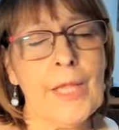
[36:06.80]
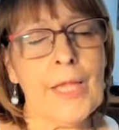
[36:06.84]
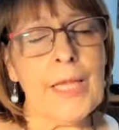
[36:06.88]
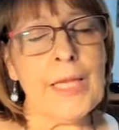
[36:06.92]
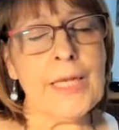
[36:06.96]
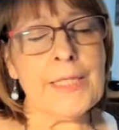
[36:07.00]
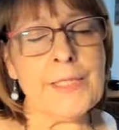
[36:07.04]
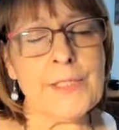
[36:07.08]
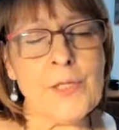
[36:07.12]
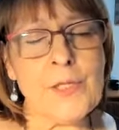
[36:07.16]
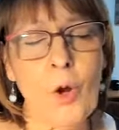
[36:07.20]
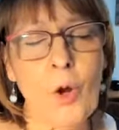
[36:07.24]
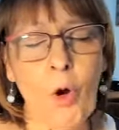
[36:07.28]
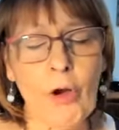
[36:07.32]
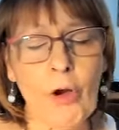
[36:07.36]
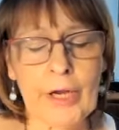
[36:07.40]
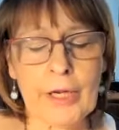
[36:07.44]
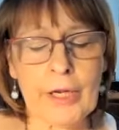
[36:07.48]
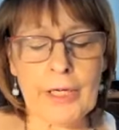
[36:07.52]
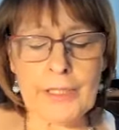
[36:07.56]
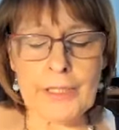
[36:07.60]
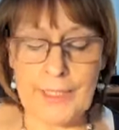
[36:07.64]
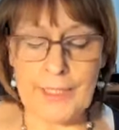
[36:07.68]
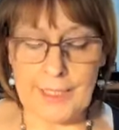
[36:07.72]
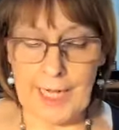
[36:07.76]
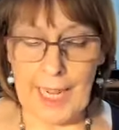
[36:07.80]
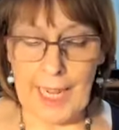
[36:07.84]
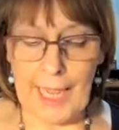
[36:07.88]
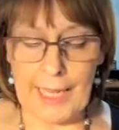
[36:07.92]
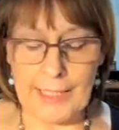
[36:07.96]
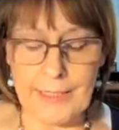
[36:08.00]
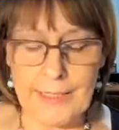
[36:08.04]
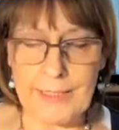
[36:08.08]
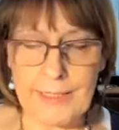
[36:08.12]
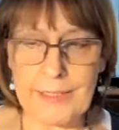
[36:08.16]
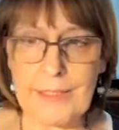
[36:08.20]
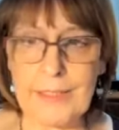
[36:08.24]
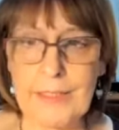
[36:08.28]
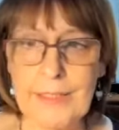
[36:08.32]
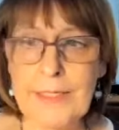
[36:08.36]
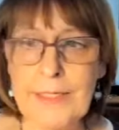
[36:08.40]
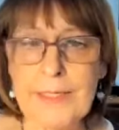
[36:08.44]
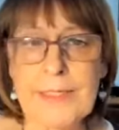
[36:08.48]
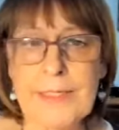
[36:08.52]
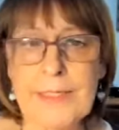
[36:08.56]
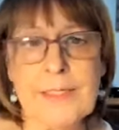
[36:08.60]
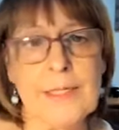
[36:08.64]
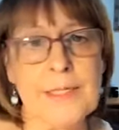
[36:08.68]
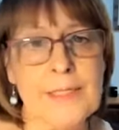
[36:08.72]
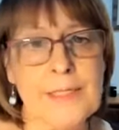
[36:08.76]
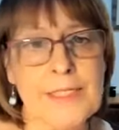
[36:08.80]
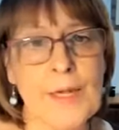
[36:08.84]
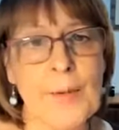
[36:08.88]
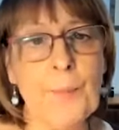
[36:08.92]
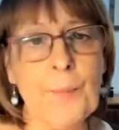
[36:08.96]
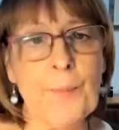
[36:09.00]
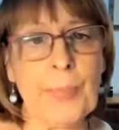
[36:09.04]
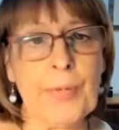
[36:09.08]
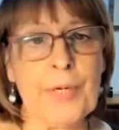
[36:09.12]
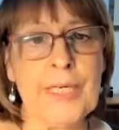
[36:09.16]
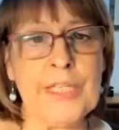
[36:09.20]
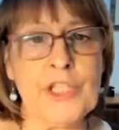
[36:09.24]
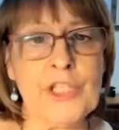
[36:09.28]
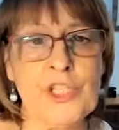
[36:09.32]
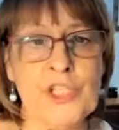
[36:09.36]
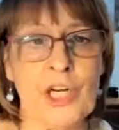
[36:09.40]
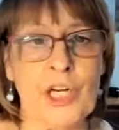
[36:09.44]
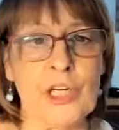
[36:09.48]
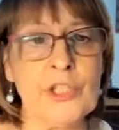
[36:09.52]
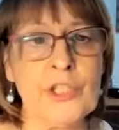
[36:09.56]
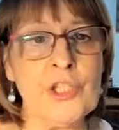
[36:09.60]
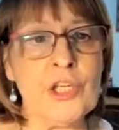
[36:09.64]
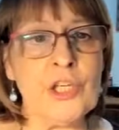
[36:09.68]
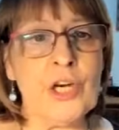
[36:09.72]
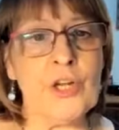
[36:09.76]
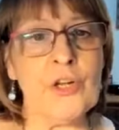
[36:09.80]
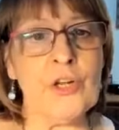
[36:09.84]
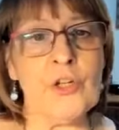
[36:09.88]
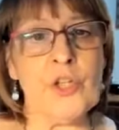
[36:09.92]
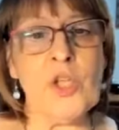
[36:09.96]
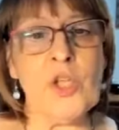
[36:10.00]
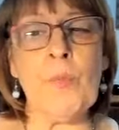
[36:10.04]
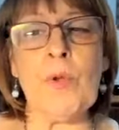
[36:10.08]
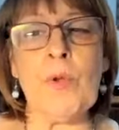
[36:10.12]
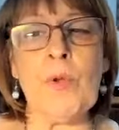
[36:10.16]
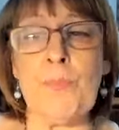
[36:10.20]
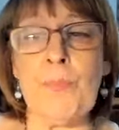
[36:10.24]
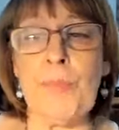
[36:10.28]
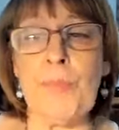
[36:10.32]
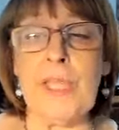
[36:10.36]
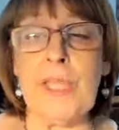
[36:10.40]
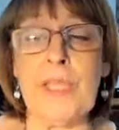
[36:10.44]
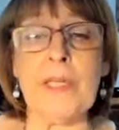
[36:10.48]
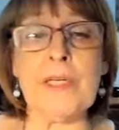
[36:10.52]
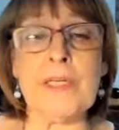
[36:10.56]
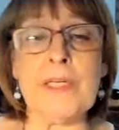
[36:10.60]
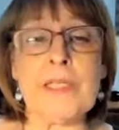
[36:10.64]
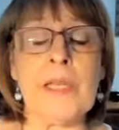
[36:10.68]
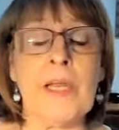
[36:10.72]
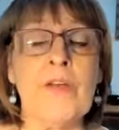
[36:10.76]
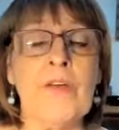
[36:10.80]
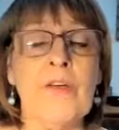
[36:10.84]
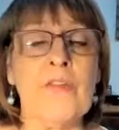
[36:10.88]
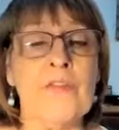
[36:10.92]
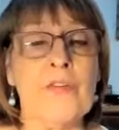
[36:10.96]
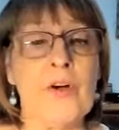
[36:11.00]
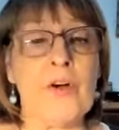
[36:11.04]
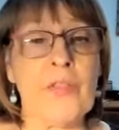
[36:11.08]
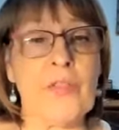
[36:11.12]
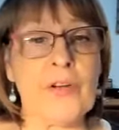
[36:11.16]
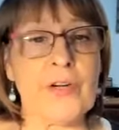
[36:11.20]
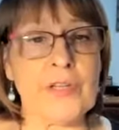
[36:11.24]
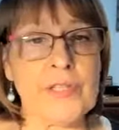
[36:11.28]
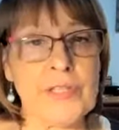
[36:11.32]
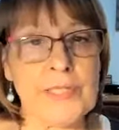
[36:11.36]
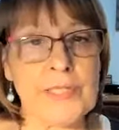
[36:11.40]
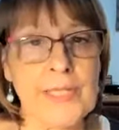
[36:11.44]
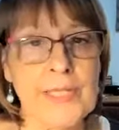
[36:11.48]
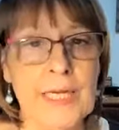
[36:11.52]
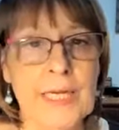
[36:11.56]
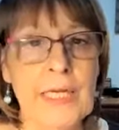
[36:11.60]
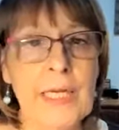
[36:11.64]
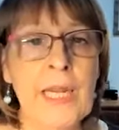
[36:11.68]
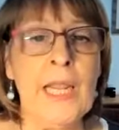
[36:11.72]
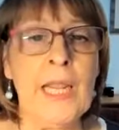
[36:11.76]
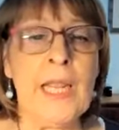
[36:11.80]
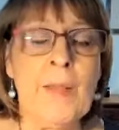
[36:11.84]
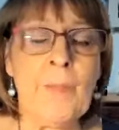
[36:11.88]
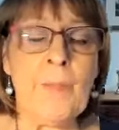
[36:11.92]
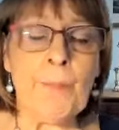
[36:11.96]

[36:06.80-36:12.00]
is not content to simply judge human beings for their sin,